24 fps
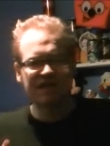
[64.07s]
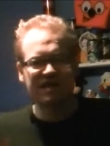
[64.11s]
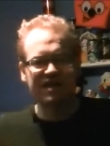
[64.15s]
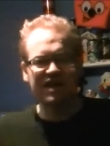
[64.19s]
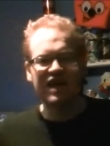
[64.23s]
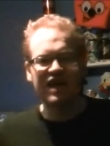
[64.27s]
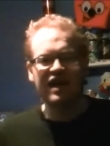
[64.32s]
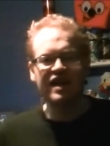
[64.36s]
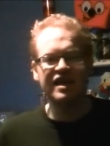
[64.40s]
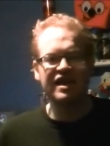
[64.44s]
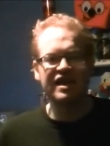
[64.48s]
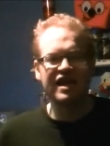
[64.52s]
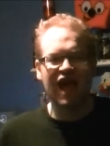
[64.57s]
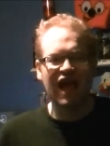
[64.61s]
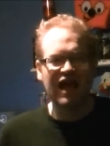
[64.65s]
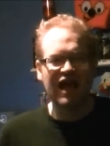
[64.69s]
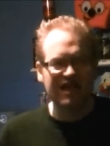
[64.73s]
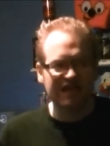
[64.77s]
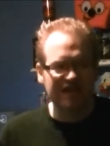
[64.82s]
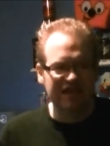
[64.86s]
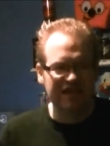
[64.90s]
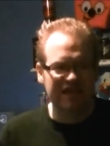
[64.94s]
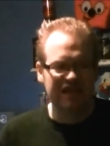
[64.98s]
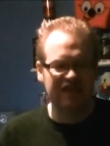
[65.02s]
is a
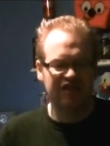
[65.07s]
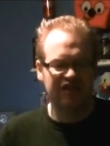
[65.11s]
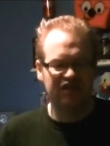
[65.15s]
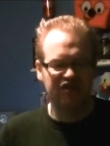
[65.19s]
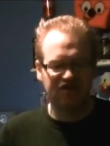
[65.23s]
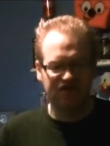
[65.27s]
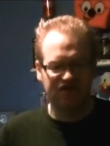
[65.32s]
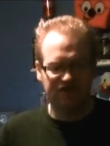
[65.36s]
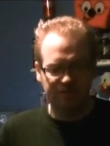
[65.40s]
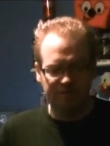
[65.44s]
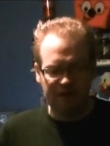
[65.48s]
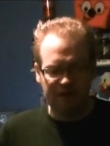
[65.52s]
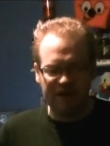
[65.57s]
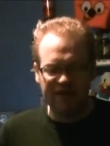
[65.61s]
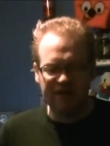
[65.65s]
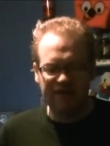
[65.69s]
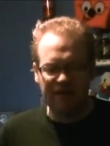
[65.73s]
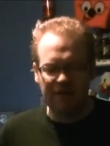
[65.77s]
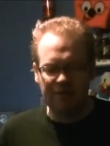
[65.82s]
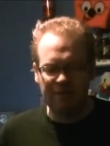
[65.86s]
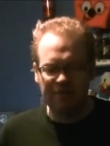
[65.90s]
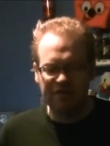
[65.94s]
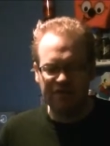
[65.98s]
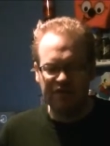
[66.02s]
nineties-based
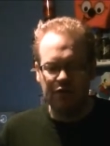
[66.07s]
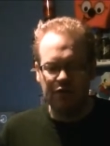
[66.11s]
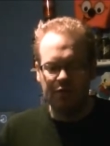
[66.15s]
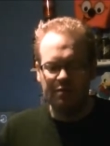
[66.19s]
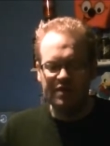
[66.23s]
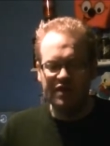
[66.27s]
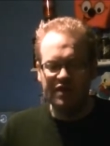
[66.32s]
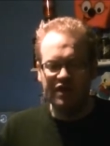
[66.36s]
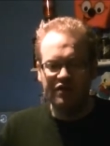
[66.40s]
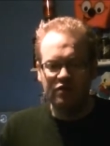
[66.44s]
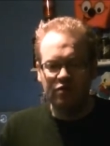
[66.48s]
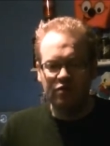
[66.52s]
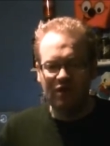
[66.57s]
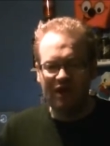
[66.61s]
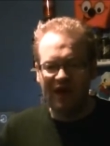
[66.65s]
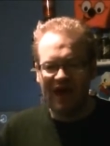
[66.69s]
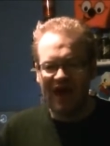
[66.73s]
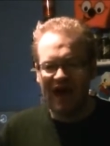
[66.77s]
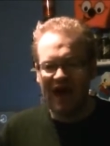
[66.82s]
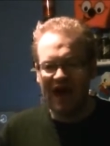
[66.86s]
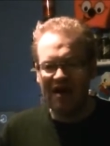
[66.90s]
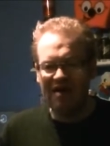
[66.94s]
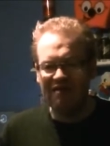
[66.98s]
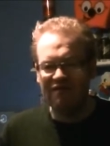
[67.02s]
episode, because we
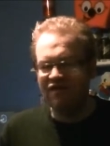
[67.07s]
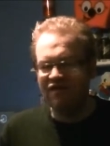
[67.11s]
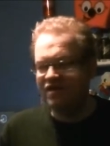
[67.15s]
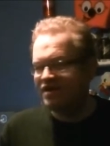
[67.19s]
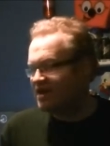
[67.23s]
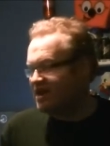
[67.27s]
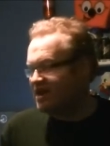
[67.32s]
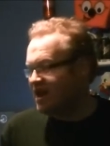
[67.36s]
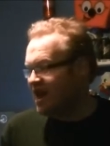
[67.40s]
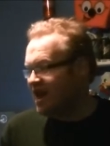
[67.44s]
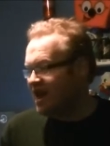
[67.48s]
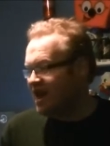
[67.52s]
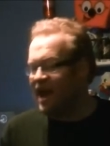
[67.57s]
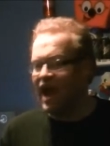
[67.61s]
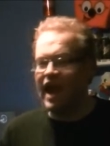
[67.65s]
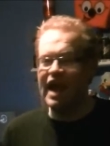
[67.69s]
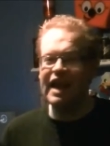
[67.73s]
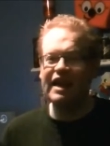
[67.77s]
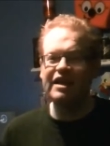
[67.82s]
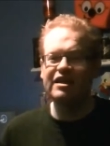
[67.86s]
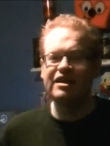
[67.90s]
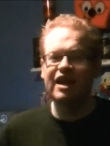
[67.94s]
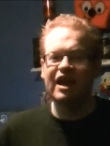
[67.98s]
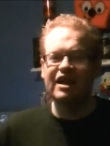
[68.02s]
have today
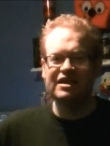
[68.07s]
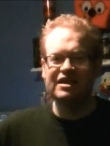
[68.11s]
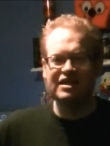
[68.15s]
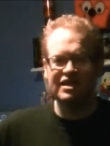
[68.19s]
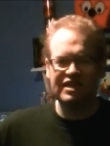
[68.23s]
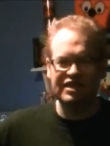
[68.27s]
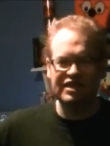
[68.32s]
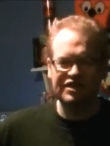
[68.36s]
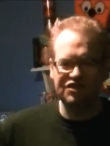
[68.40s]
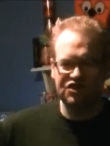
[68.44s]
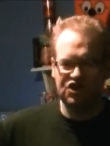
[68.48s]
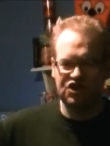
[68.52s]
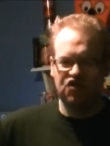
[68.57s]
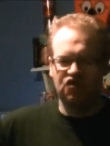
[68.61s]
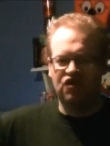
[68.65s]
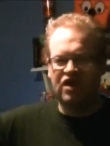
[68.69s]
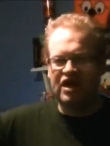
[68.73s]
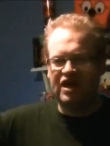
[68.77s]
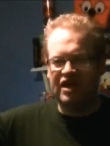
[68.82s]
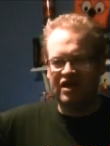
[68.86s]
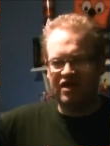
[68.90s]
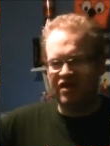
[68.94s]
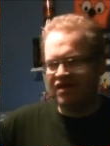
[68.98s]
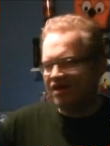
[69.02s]
a nineties
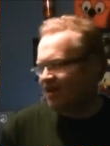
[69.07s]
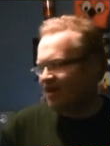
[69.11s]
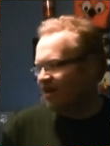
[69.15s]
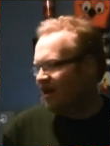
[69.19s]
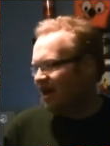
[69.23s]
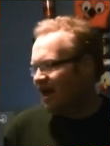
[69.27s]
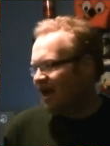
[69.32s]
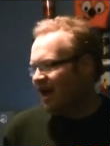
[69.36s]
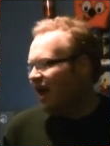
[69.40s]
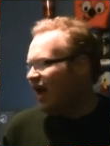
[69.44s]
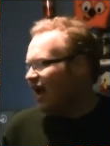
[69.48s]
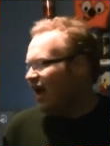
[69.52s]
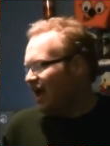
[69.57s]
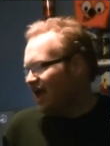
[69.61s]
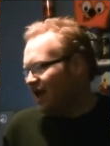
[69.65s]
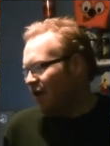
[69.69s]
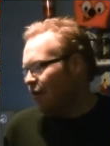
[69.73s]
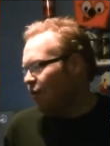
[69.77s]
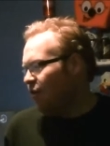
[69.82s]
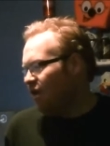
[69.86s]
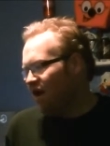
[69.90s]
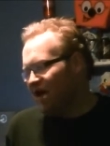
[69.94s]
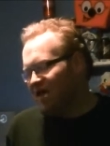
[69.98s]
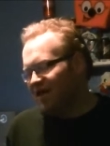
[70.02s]
drink
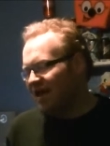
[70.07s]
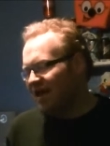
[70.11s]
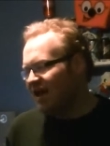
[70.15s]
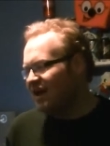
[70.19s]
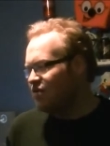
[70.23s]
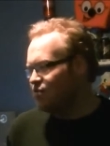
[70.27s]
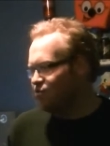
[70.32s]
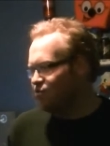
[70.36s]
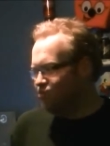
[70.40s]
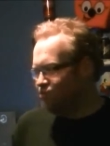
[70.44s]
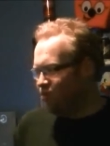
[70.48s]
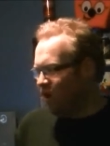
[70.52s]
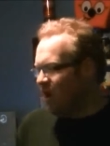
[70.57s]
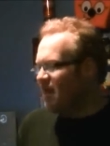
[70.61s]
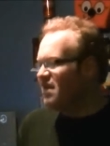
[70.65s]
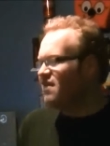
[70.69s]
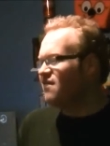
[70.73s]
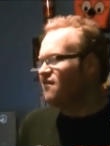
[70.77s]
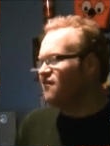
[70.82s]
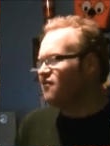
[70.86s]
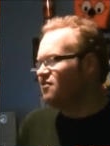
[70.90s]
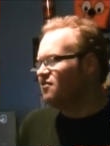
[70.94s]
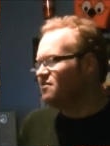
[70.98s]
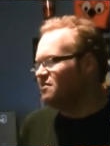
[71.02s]
that is
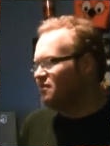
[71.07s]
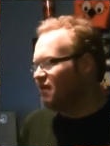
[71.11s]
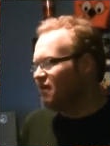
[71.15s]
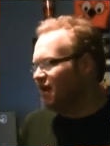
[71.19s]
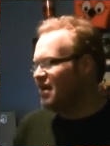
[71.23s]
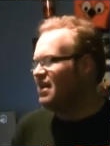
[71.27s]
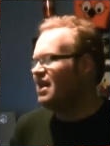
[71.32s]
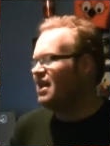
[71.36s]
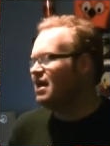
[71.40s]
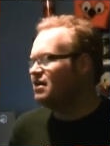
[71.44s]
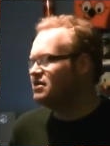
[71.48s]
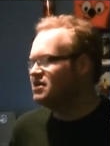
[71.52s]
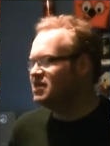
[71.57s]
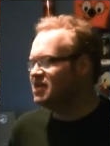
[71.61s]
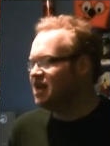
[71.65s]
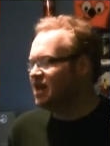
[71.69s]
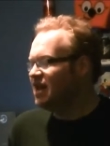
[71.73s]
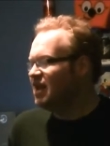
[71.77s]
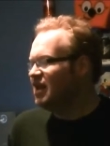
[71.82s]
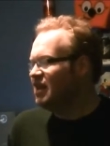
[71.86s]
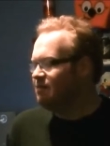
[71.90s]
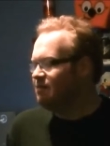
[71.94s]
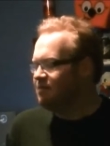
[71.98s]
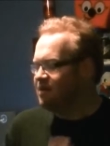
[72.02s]
waiting for me right now,
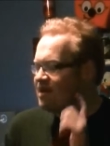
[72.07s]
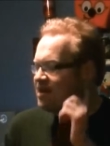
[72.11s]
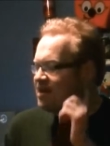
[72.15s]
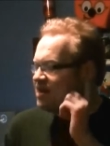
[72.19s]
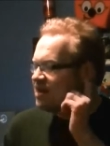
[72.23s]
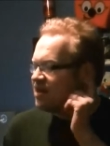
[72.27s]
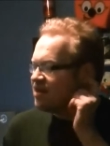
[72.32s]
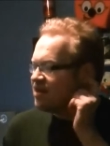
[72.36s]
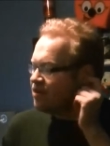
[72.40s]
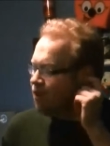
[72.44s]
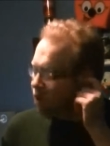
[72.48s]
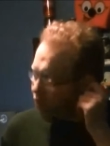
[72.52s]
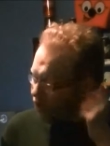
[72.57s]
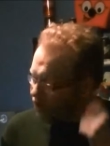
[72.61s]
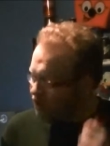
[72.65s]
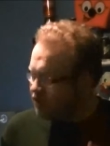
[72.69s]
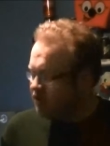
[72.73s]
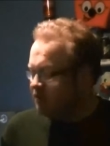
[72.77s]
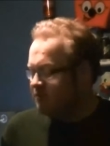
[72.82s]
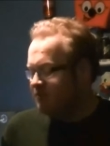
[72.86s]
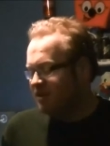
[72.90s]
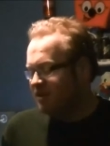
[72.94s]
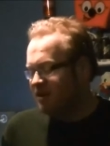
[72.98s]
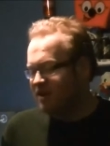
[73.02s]
telling me that it's
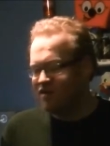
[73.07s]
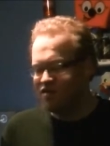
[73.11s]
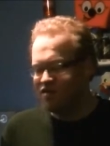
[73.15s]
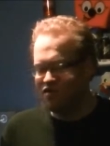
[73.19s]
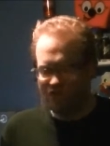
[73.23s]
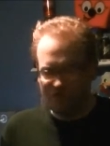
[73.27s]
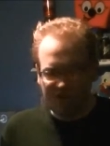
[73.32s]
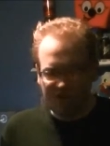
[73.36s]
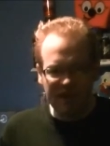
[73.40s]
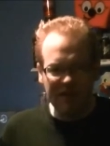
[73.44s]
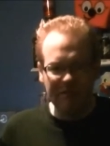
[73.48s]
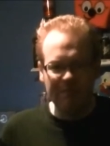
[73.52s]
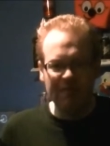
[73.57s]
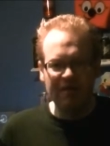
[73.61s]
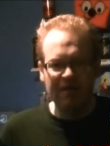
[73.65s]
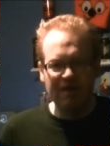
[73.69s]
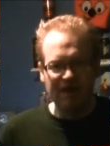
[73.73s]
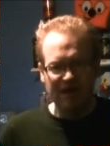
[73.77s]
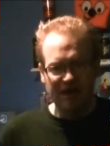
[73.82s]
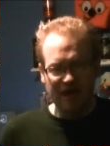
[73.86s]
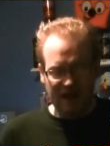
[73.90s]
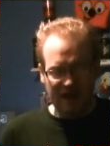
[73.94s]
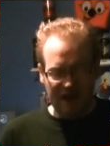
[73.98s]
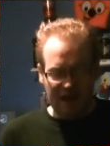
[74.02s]
awesome and extreme.
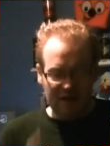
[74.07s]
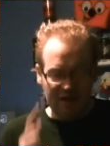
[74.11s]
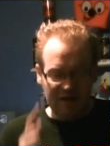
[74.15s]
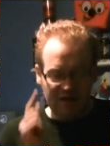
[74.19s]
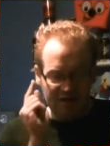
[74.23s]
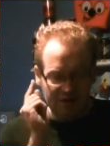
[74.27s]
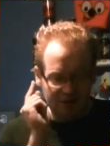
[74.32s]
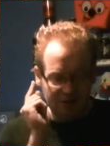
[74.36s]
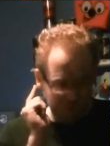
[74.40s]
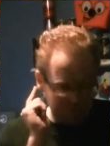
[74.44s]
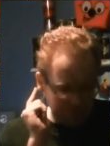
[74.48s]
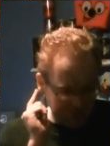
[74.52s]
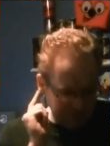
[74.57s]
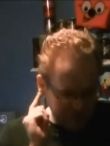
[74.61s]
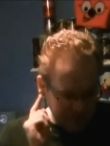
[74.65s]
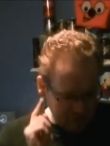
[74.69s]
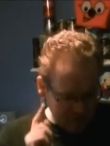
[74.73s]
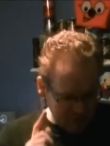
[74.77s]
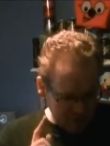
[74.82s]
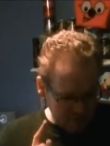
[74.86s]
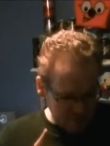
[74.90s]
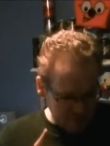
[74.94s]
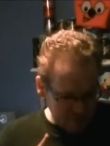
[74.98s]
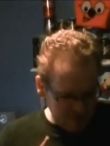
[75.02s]
Now, this is this
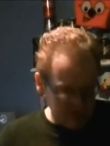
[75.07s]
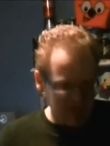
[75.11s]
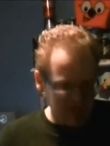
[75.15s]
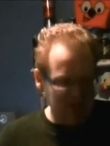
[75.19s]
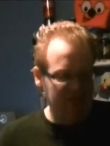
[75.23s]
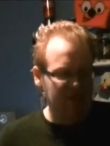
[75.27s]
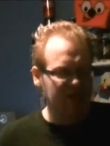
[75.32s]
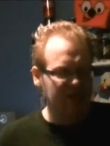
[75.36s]
is this is